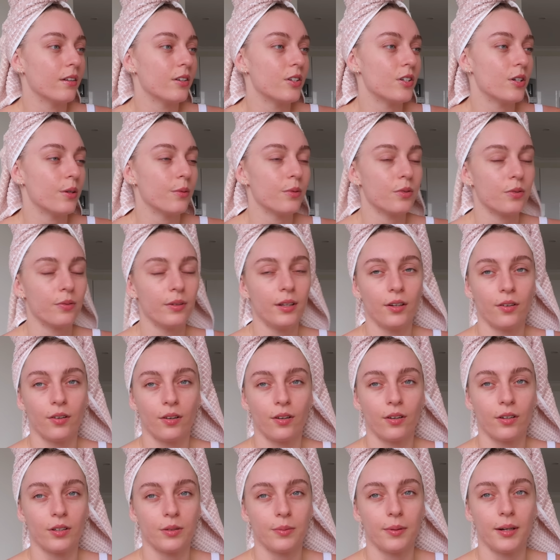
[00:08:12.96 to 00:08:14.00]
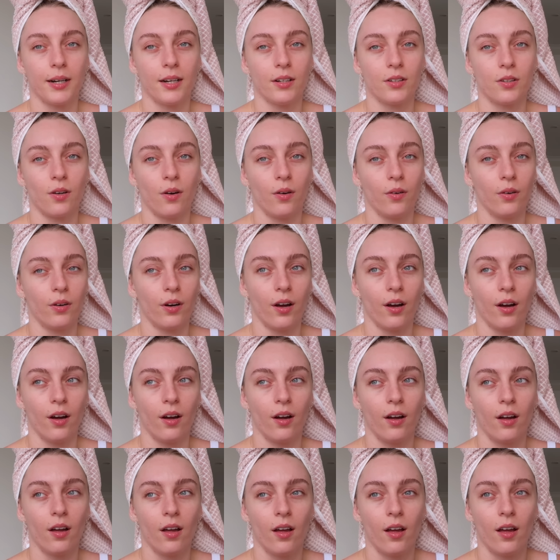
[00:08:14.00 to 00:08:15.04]
she was really good because when I told
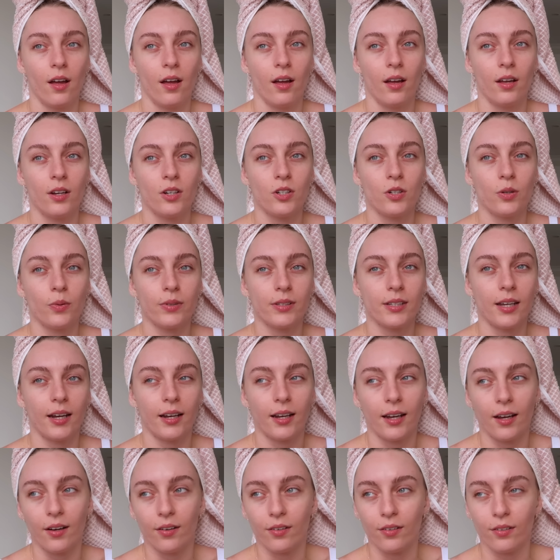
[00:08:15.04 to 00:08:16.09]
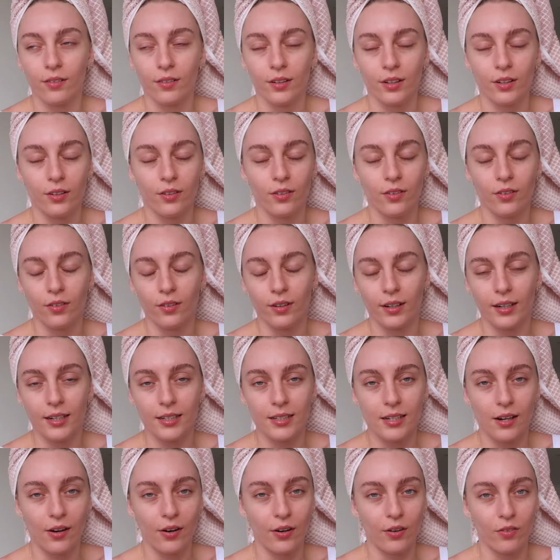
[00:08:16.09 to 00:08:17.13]
her she was like, oh, you do not
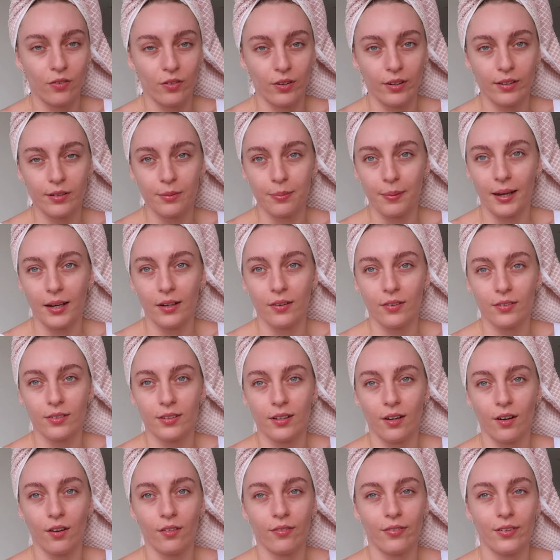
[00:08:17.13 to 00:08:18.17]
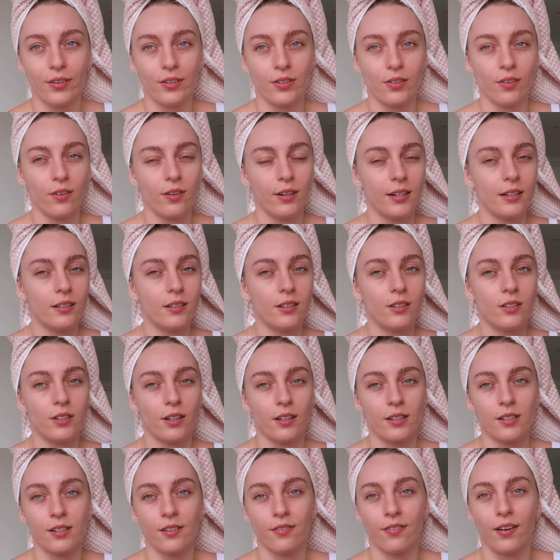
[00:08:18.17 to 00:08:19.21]
need to over explain yourself. You do not need to
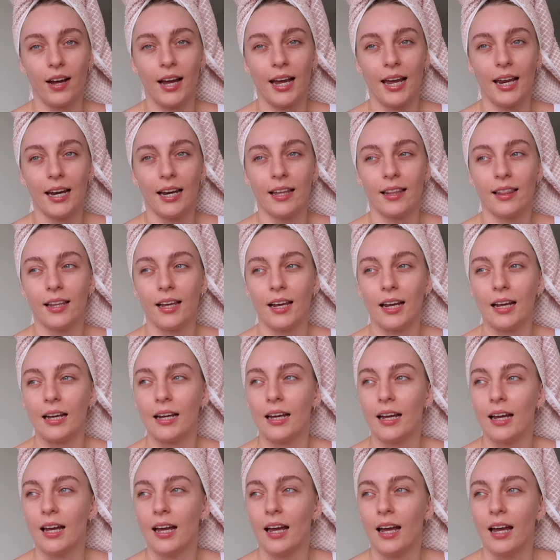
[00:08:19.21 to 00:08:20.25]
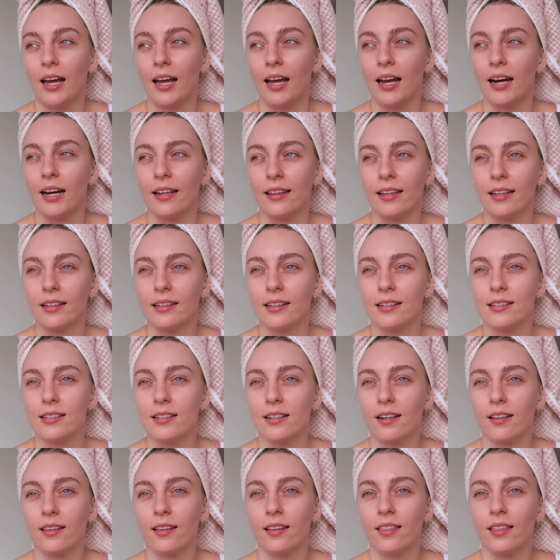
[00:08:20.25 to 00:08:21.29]
justify anything. I think that's
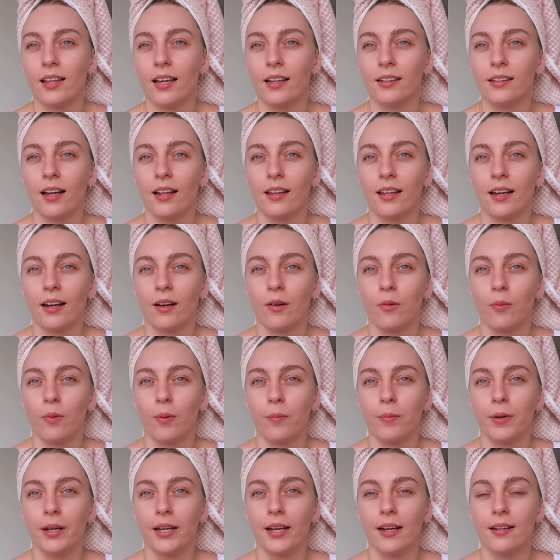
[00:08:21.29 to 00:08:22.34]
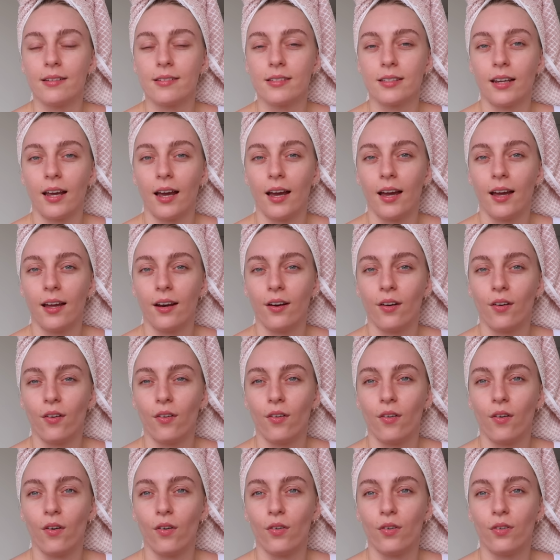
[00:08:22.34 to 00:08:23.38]
another thing that like when we get scared
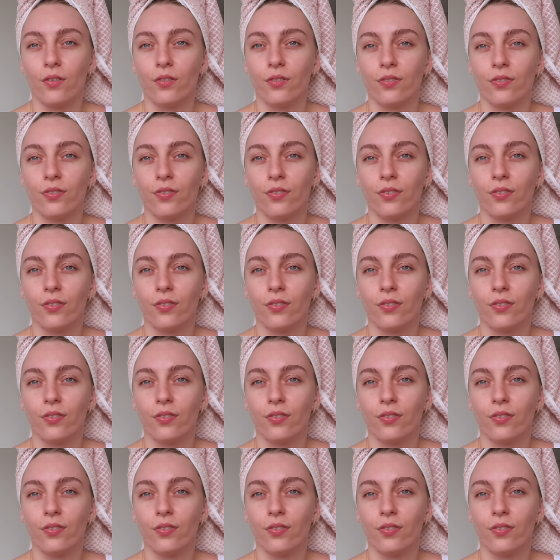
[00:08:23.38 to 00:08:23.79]
of